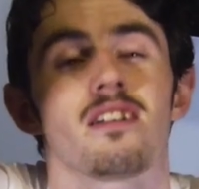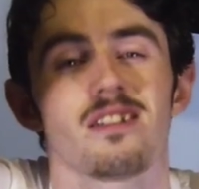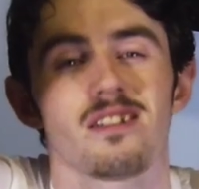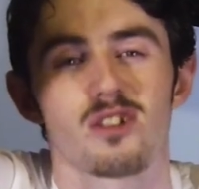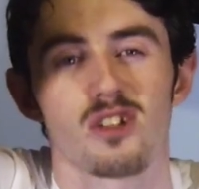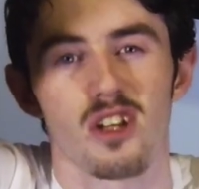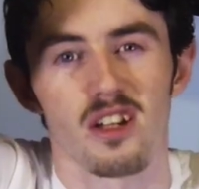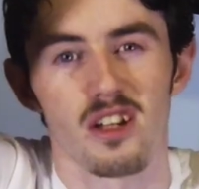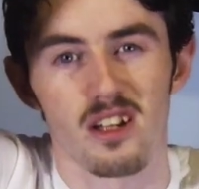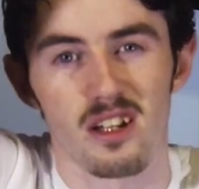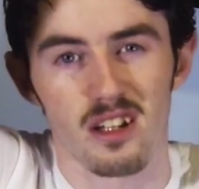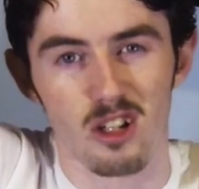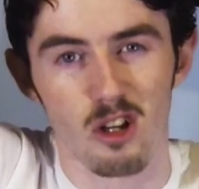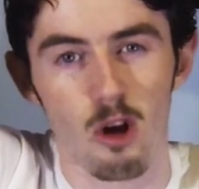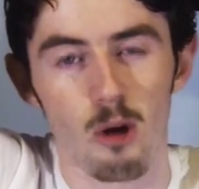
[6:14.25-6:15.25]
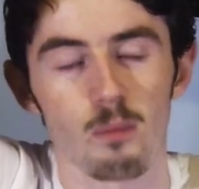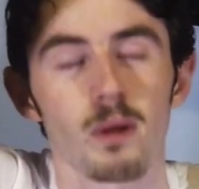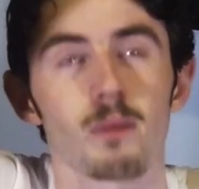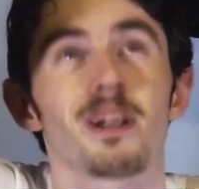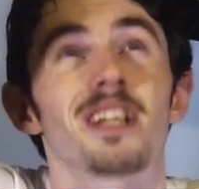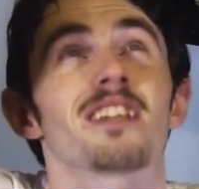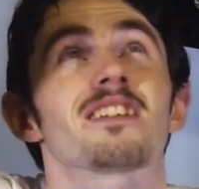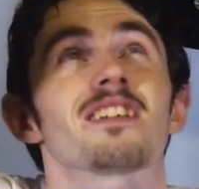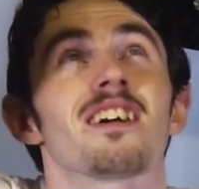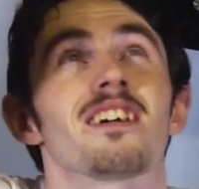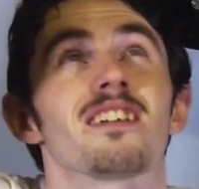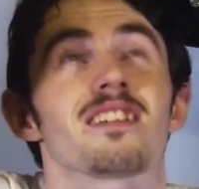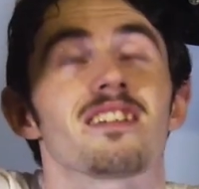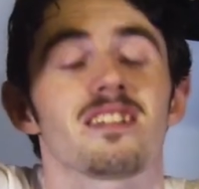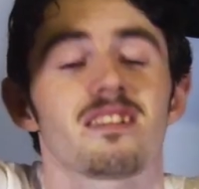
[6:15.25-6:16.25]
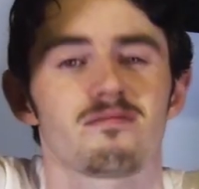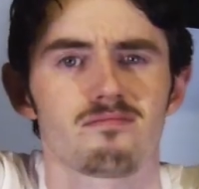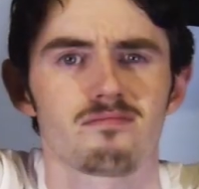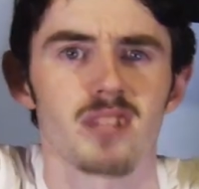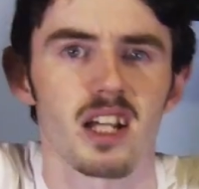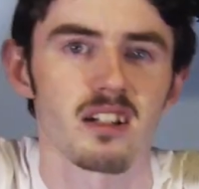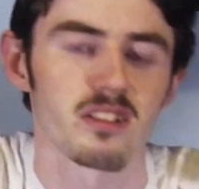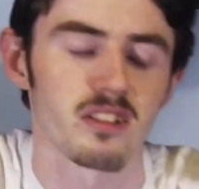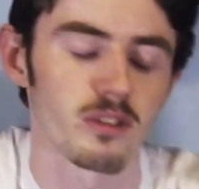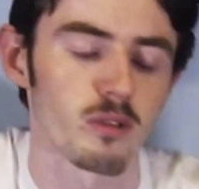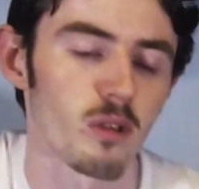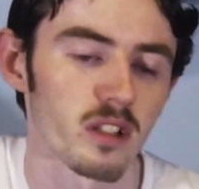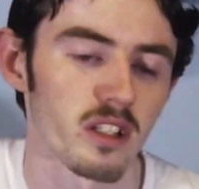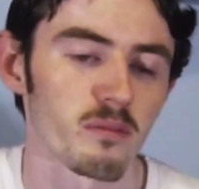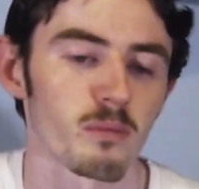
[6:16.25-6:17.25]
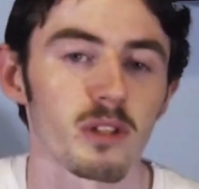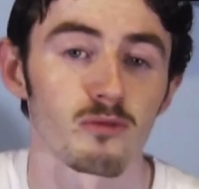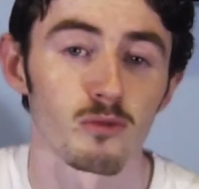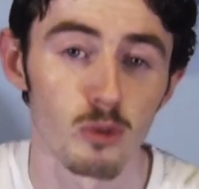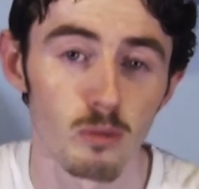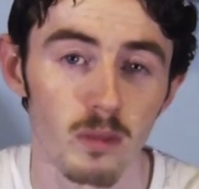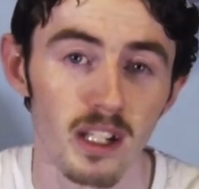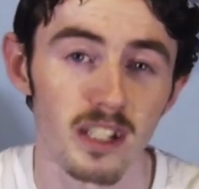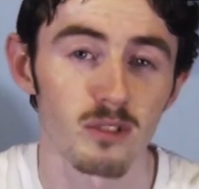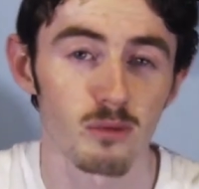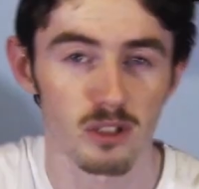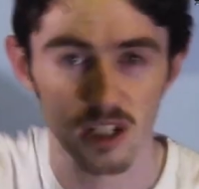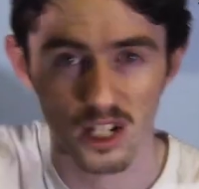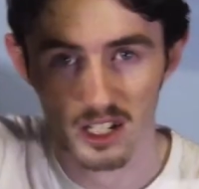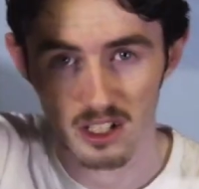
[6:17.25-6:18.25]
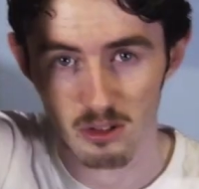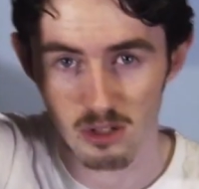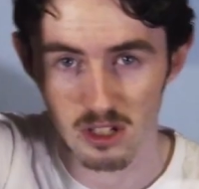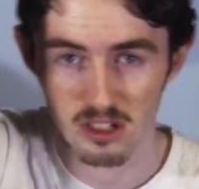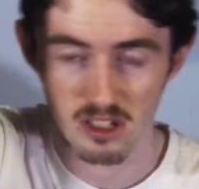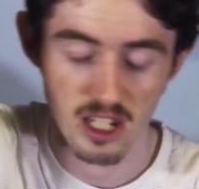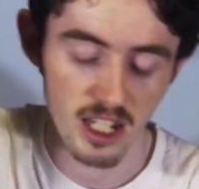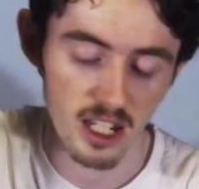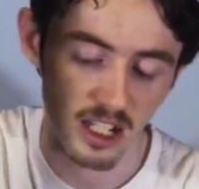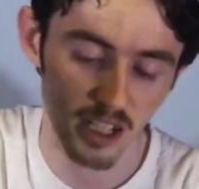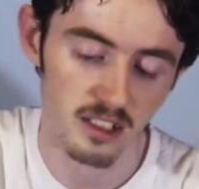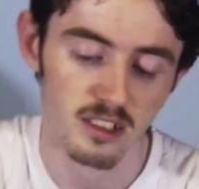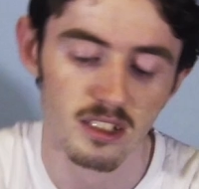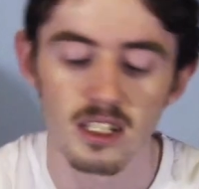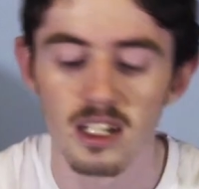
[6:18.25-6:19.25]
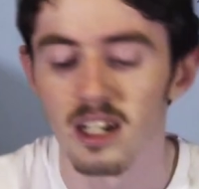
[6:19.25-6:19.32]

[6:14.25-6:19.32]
to complement the tungsten quality of my room light, which I like using as a hair light.